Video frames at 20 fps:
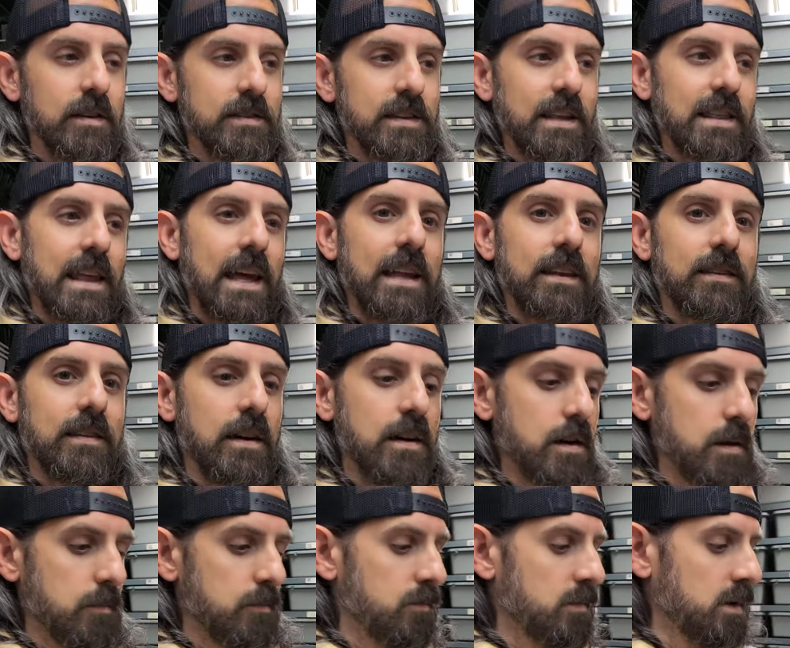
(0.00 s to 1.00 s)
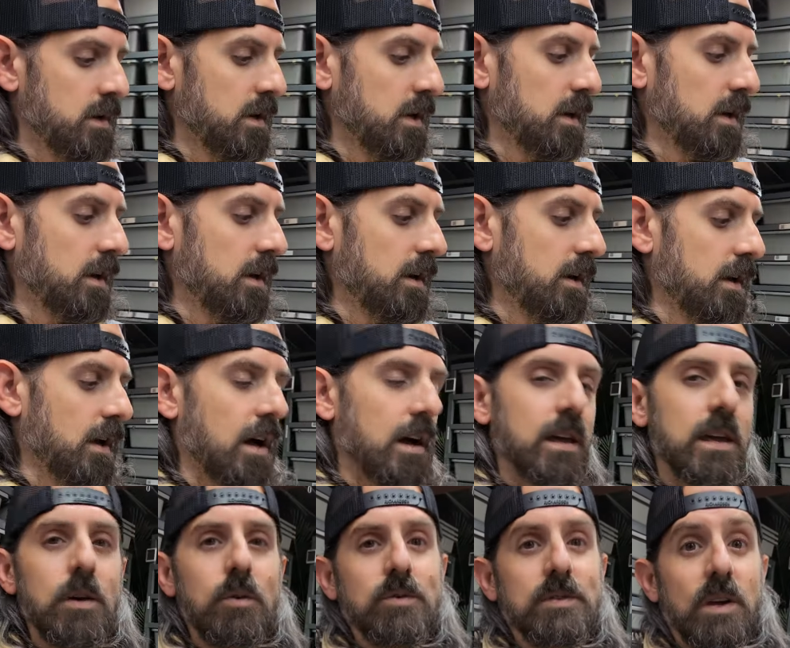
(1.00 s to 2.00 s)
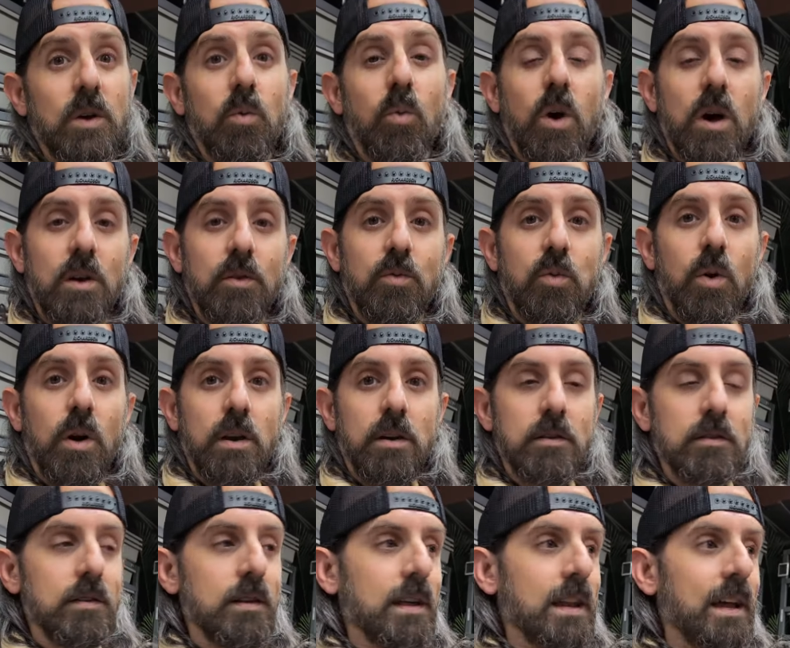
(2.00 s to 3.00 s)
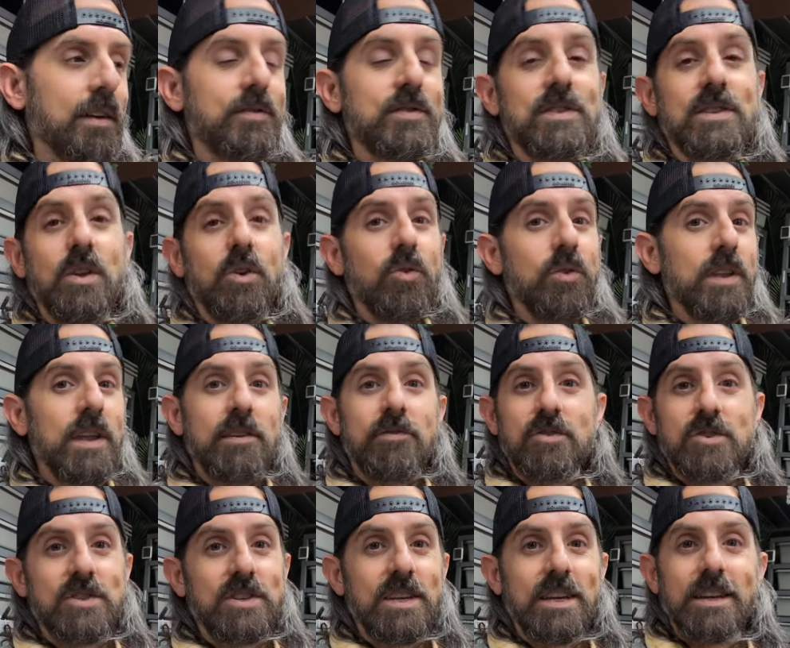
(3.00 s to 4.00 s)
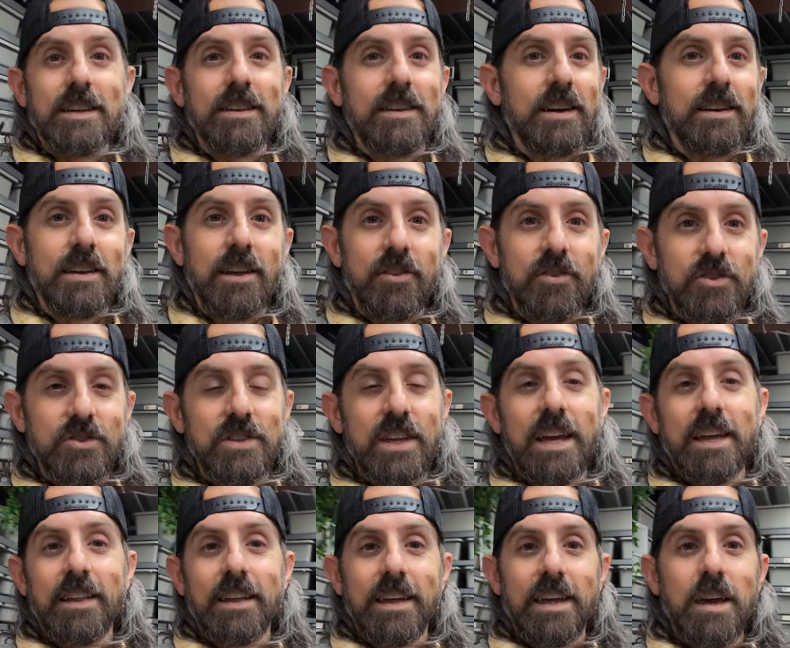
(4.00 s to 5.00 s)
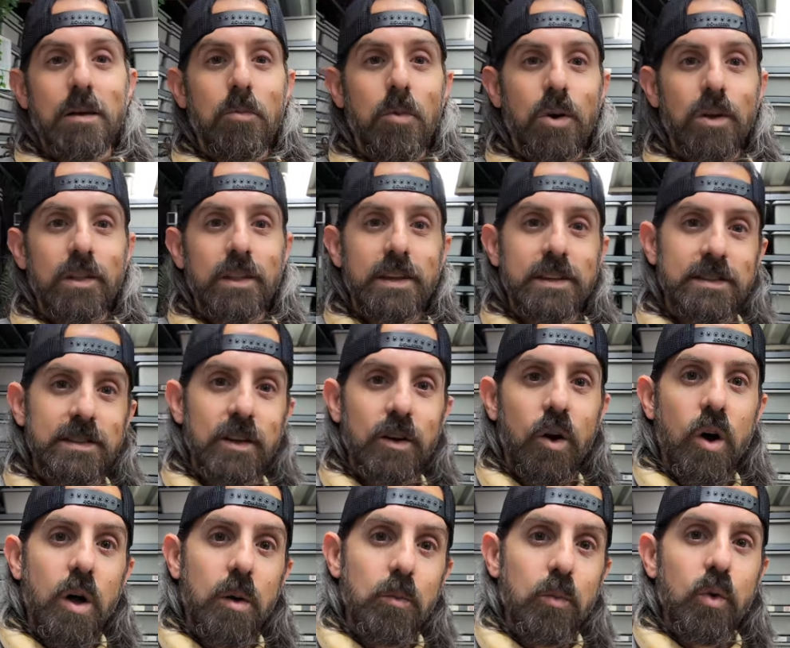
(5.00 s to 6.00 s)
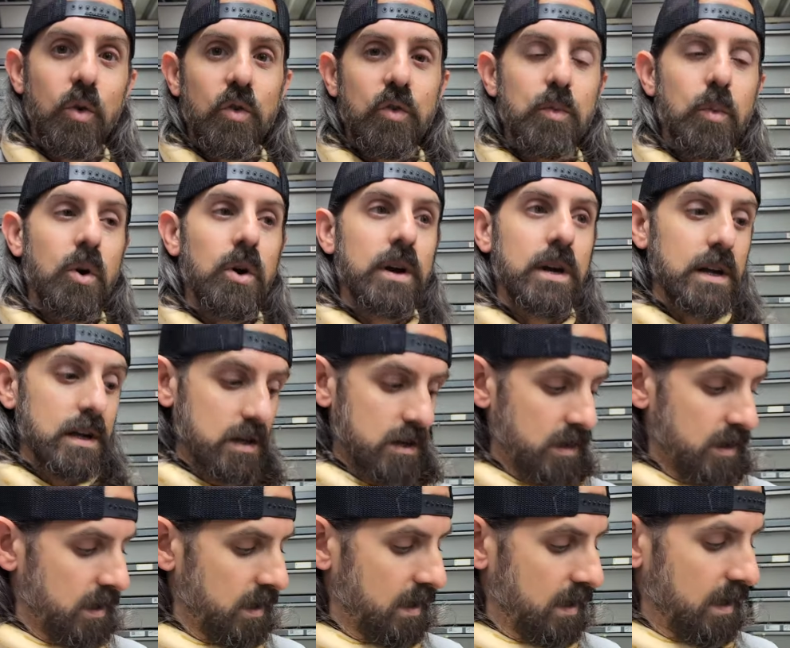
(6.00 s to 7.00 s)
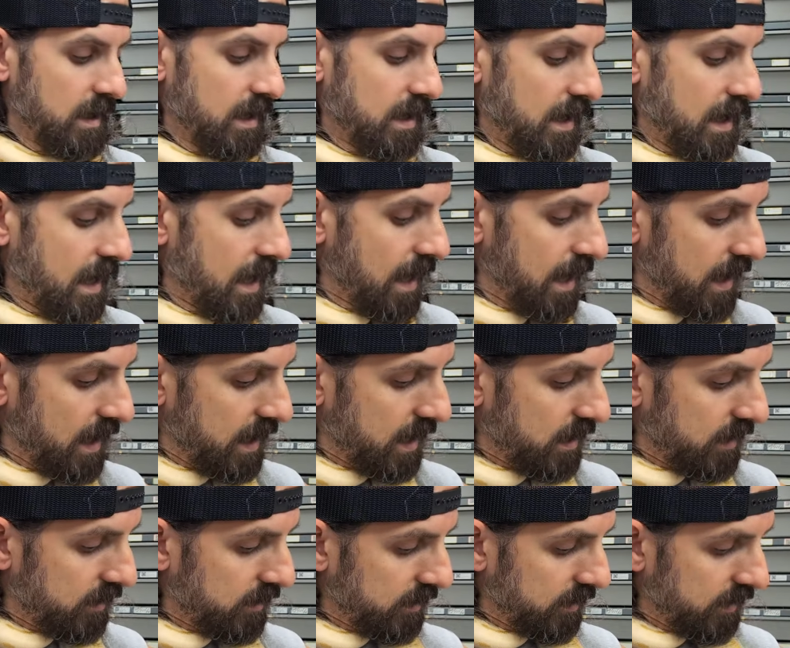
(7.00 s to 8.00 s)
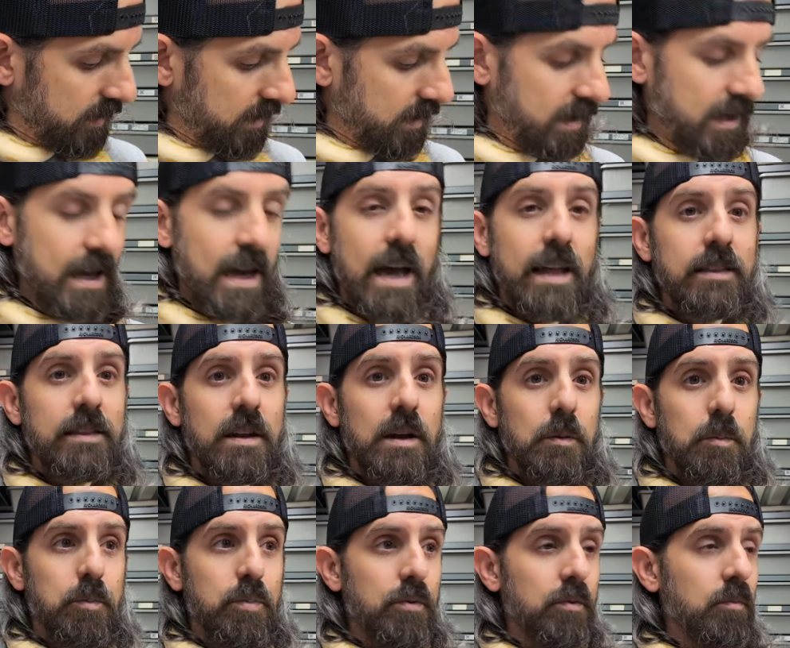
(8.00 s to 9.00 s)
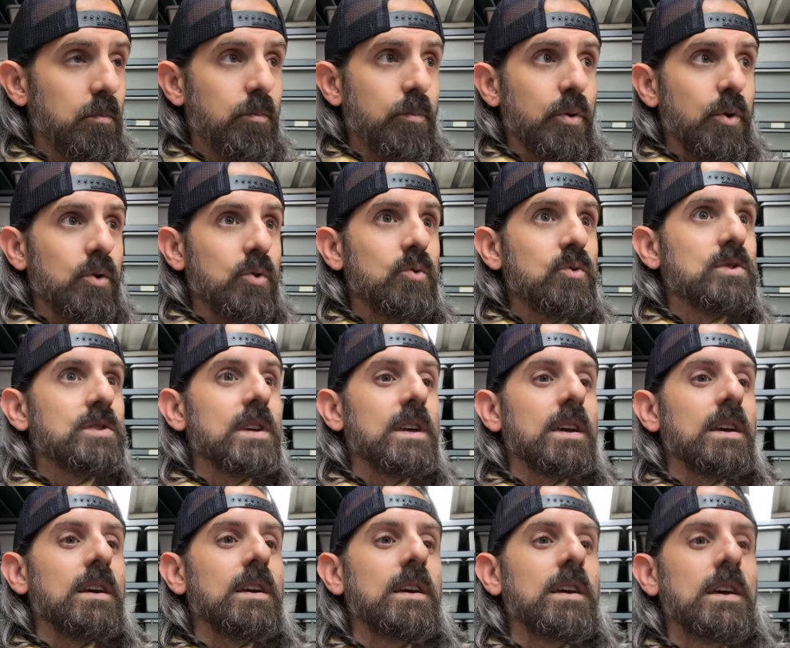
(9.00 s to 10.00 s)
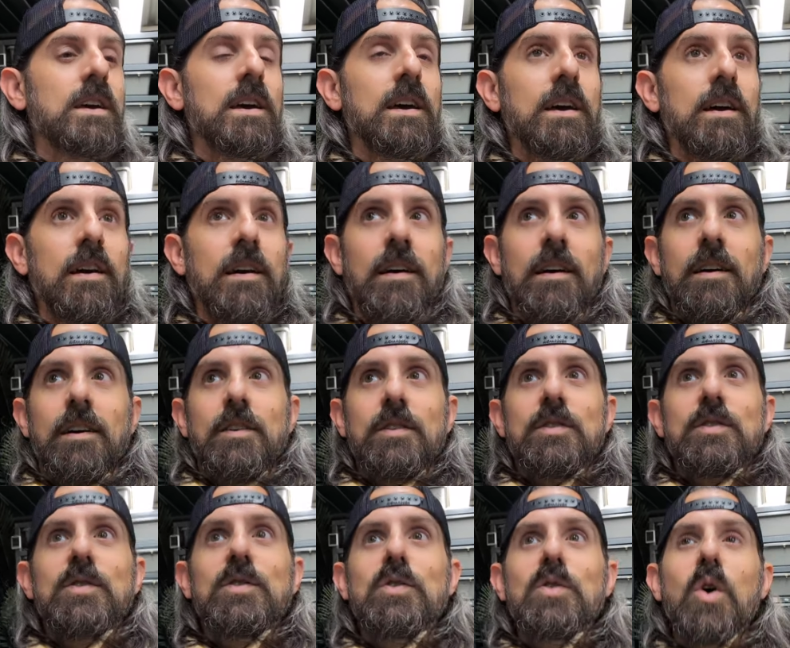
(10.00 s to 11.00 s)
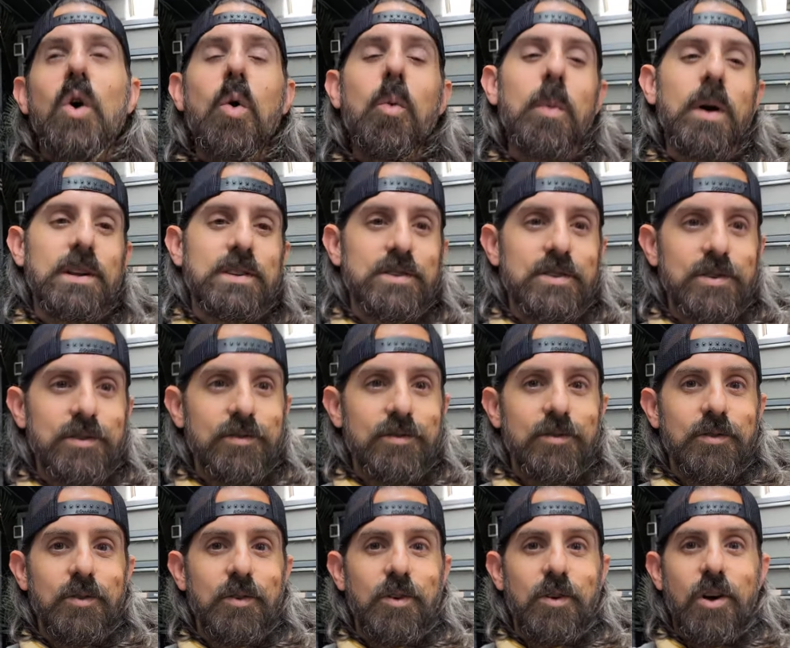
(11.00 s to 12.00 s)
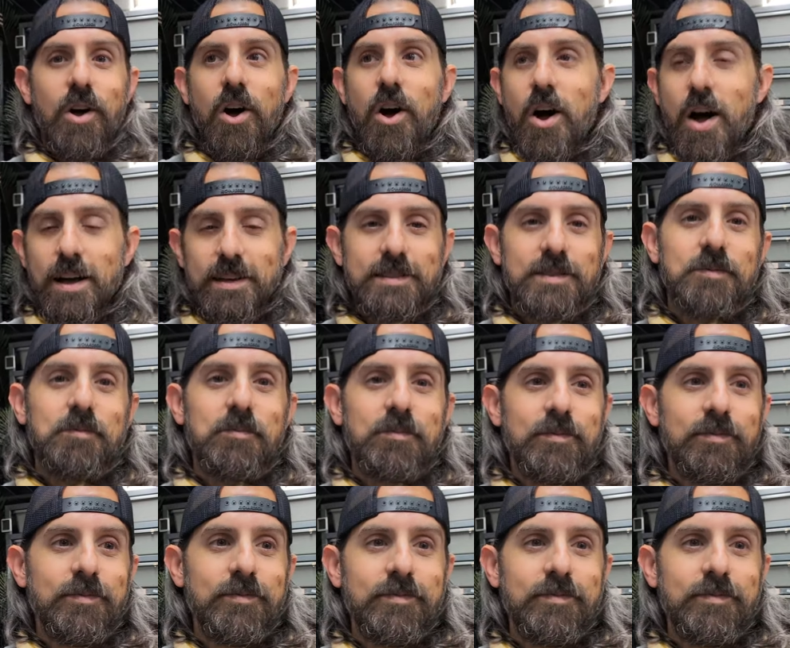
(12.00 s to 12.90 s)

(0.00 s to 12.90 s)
is at that time, he was like one of one. And I've still never seen another snake like him listed on Morph Market. And he ended up producing so many awesome